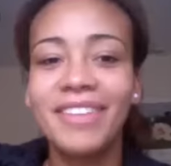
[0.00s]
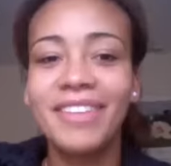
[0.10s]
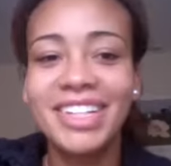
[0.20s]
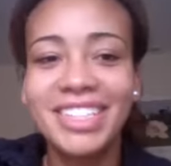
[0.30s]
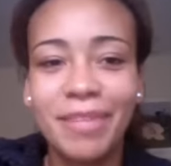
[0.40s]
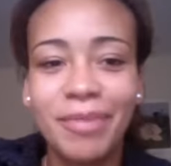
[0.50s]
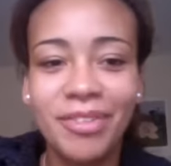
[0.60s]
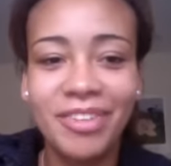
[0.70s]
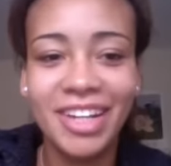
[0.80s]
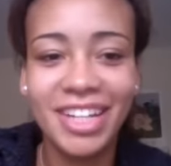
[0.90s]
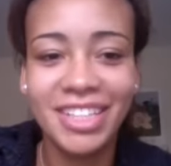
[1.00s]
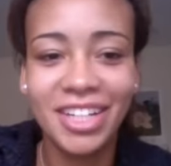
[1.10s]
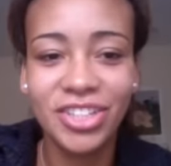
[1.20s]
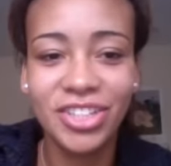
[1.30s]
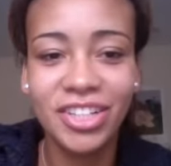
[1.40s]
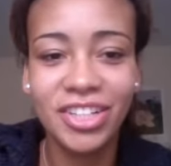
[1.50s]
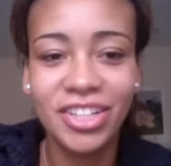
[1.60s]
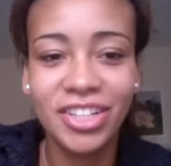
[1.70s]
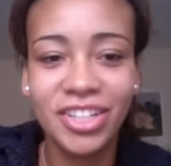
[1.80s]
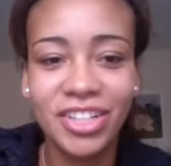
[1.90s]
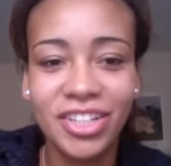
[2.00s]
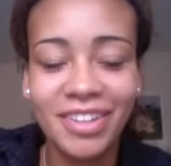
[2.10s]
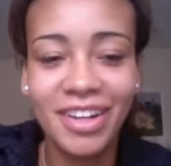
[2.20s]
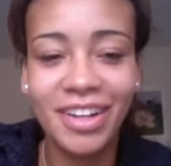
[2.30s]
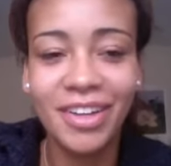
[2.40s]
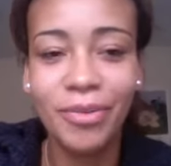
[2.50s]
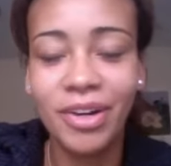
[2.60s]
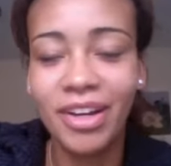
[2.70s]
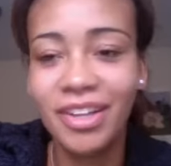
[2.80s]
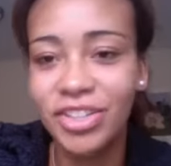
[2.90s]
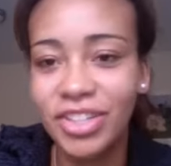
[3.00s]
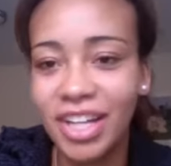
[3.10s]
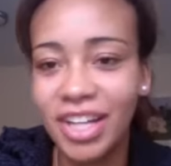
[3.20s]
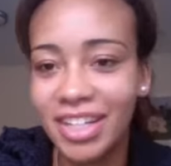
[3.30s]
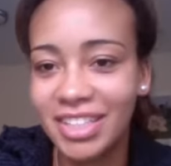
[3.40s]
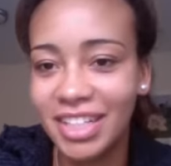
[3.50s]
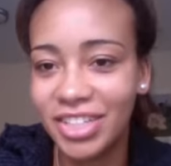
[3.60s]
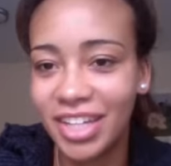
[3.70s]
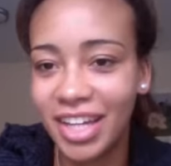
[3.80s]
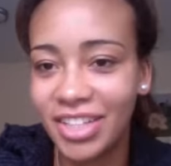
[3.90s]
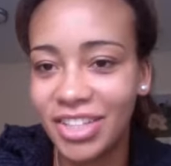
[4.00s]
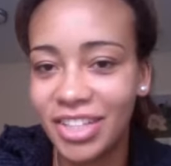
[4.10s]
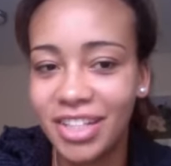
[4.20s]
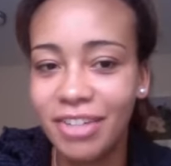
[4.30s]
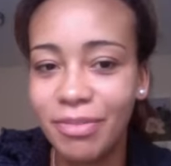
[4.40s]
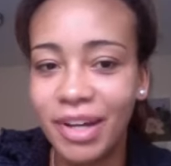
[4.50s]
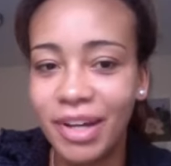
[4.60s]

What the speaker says: skip over the next section and go to the one on genetics and education, if possible,